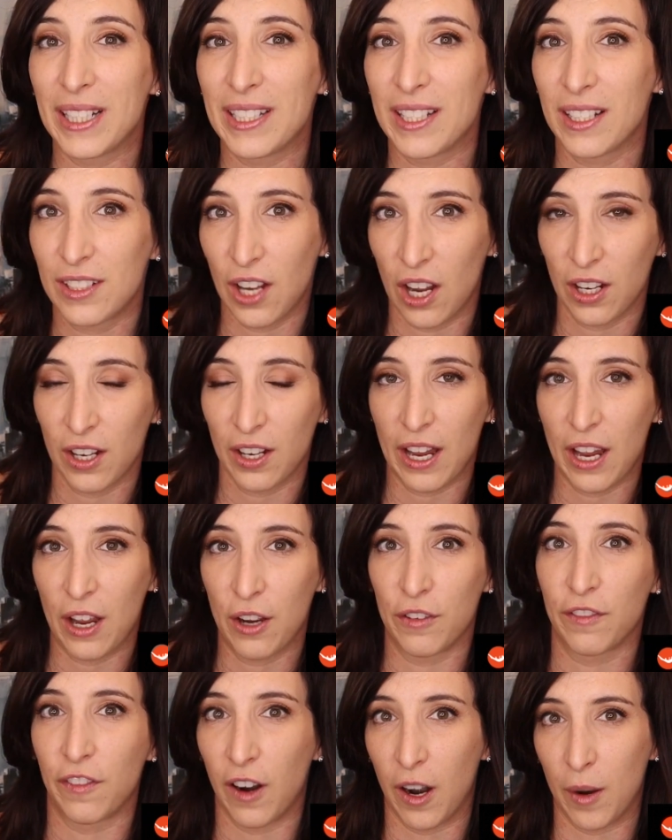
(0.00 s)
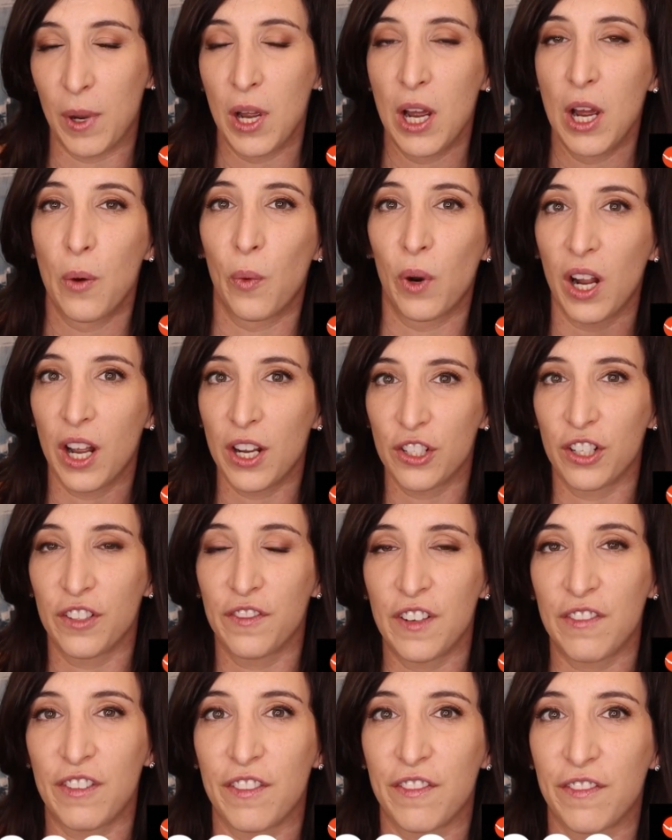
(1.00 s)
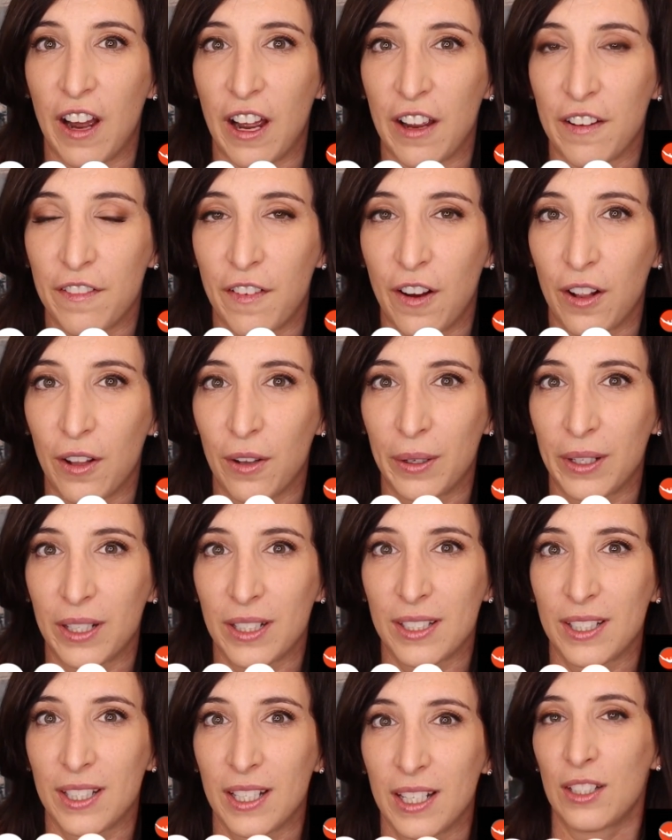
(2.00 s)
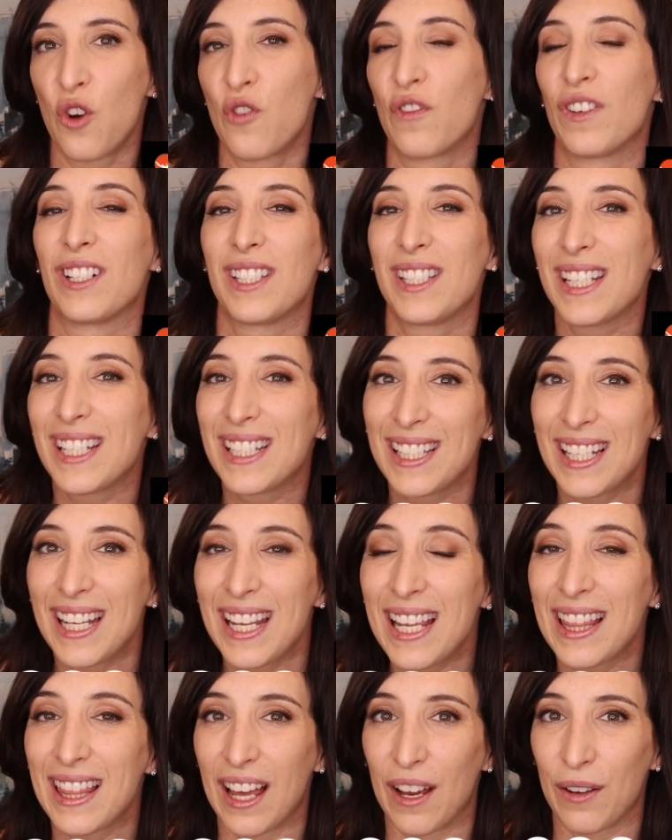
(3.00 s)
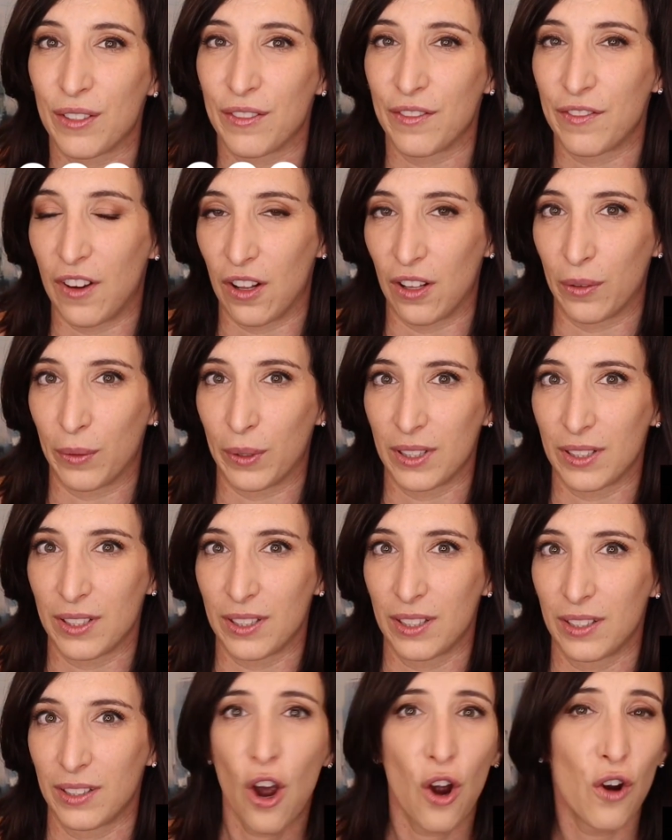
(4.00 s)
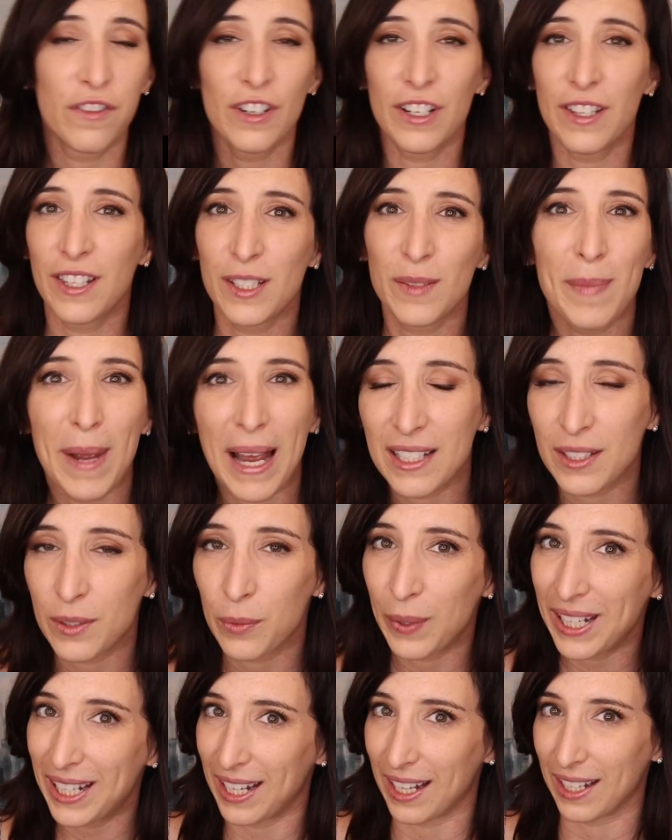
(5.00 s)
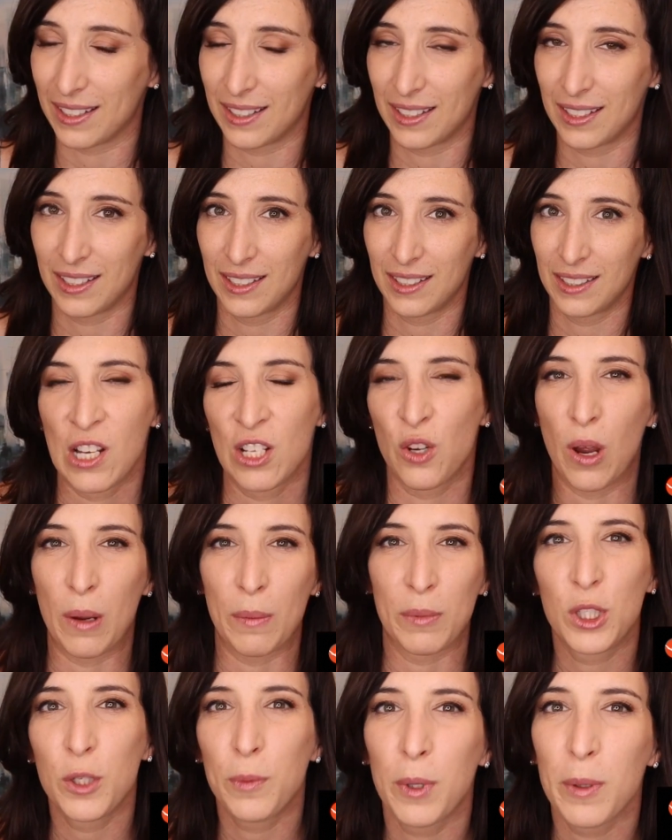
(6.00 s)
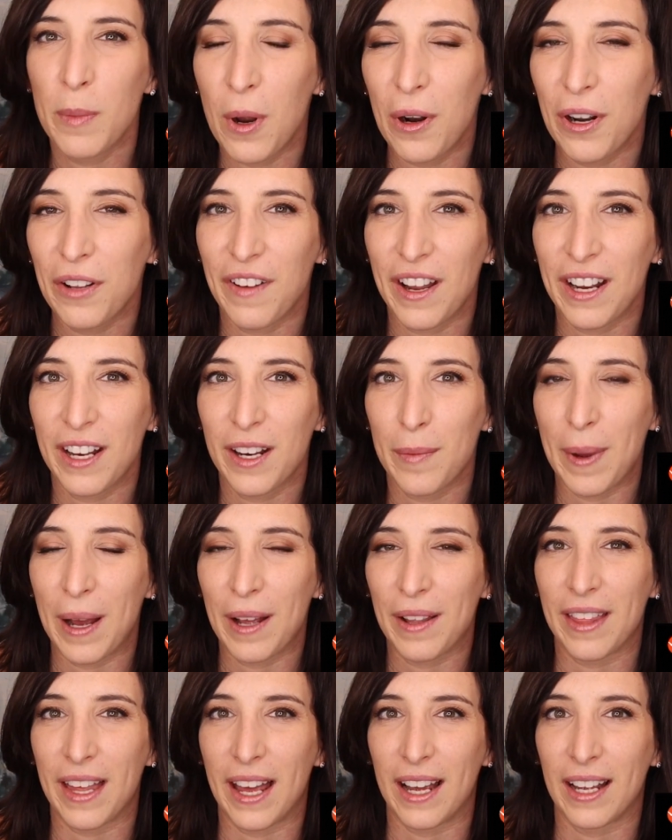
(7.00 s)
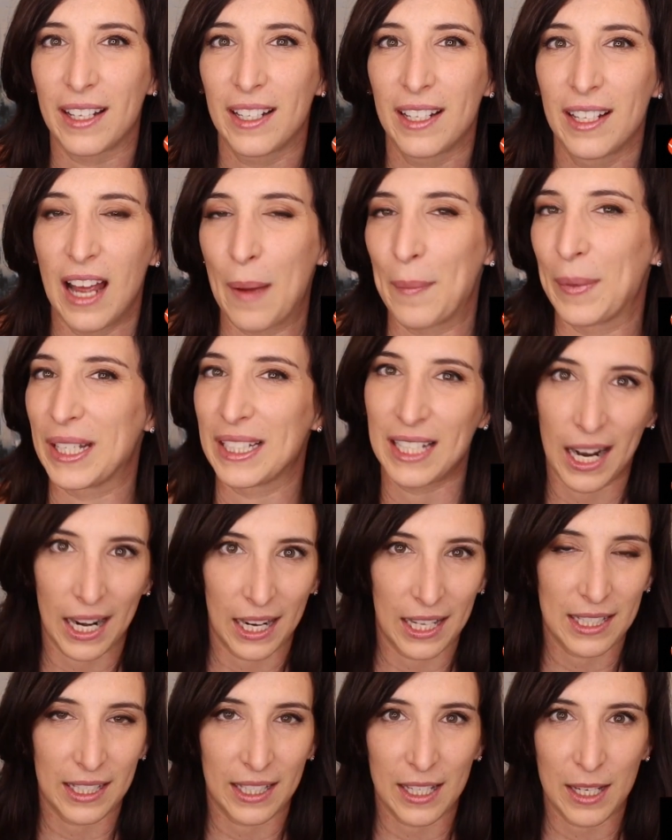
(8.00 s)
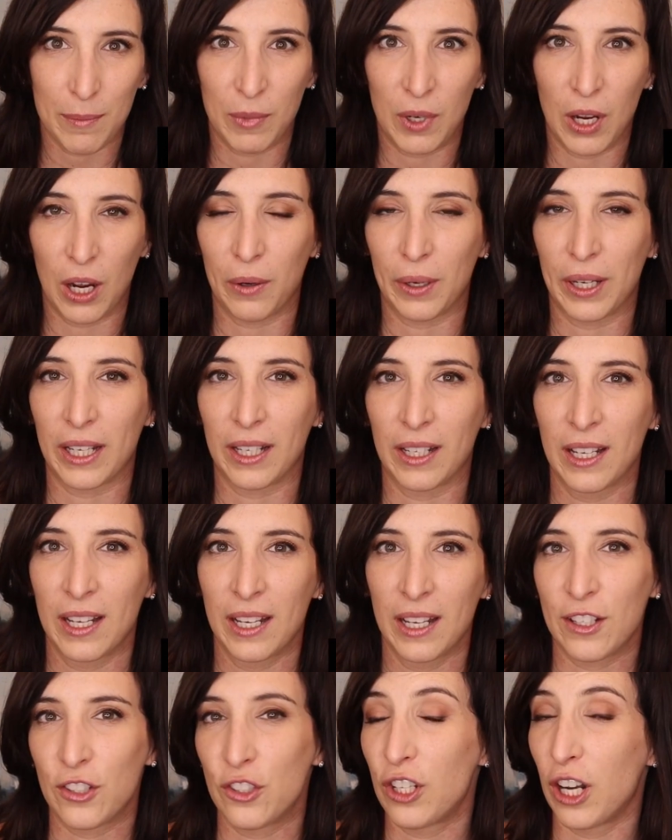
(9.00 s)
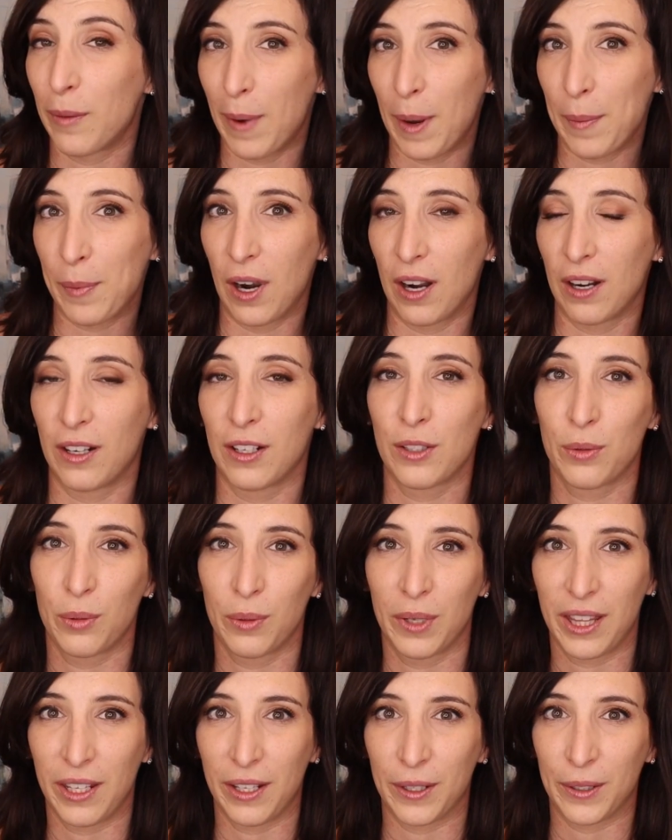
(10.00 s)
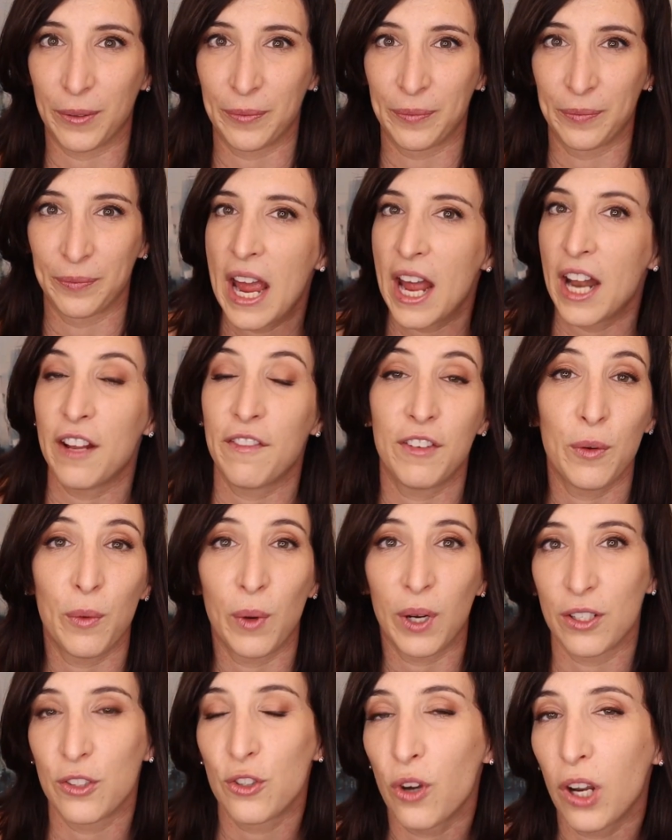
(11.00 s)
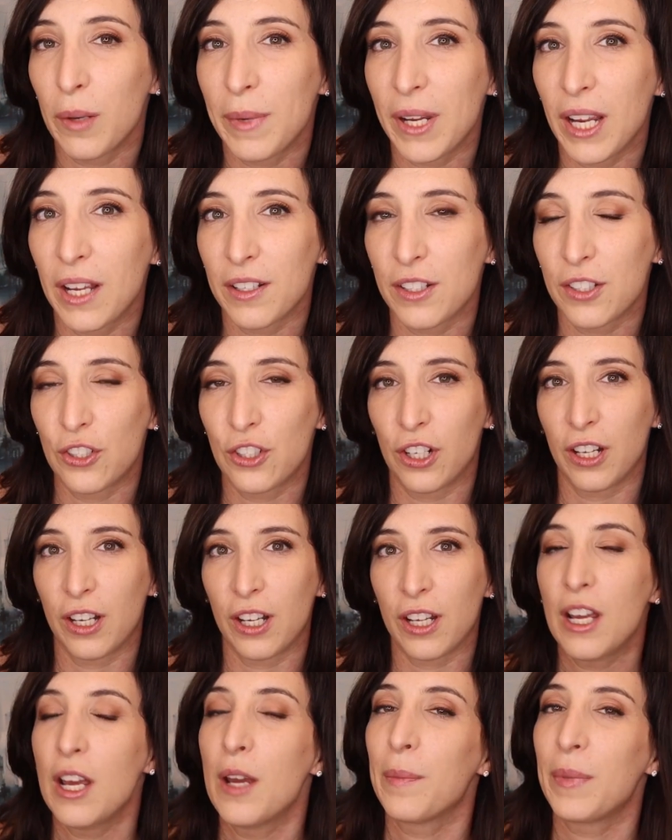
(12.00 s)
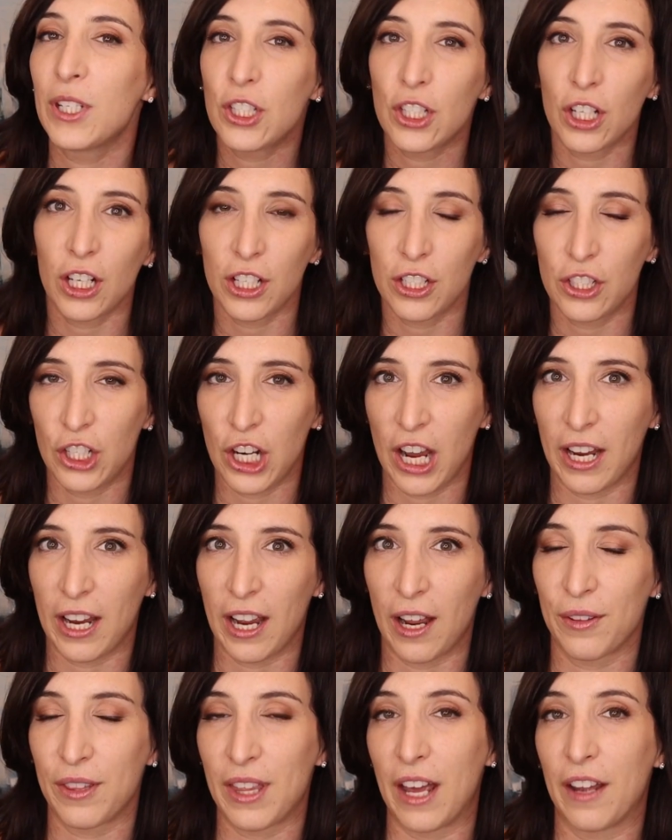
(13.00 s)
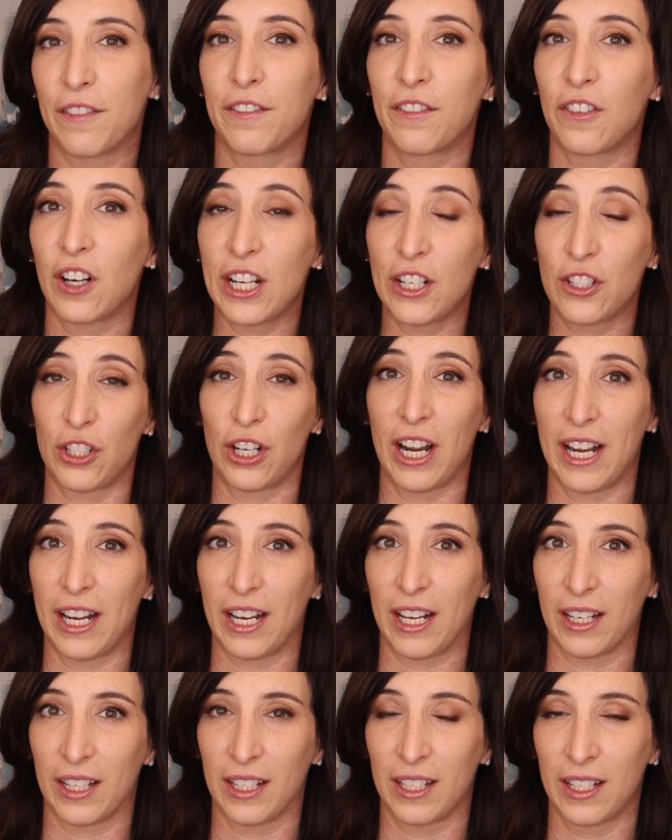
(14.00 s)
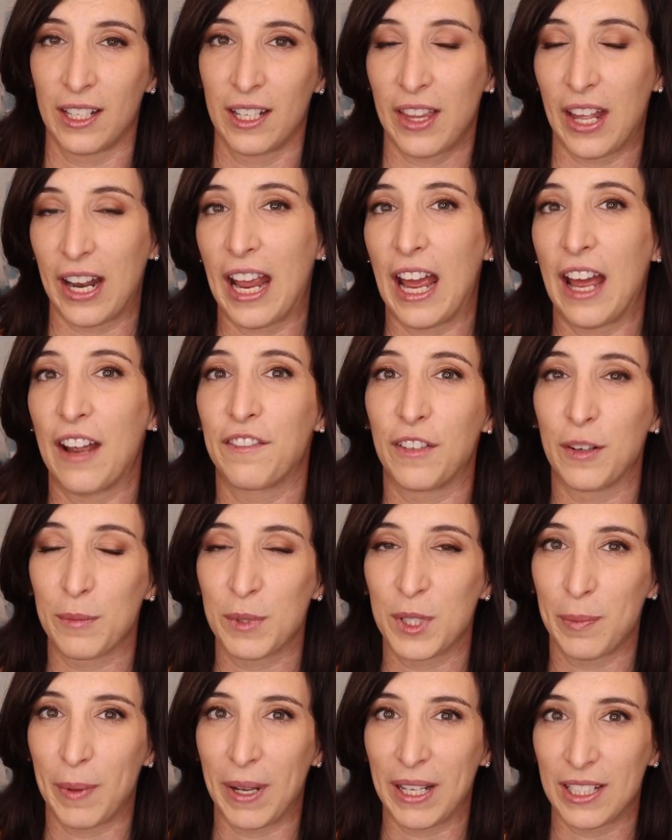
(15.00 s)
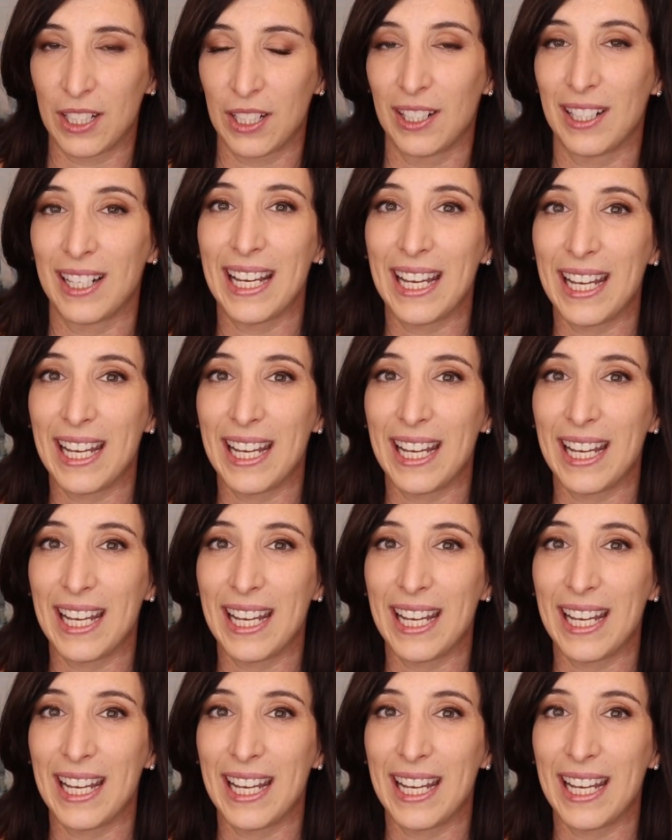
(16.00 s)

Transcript: TikTok account from 155 followers to over 16,000 followers over this past weekend. So I'm super motivated about that. I'm excited to keep going and share my progress with you. And if you want to join me on this journey, be sure to check out that free training that I have from Spencer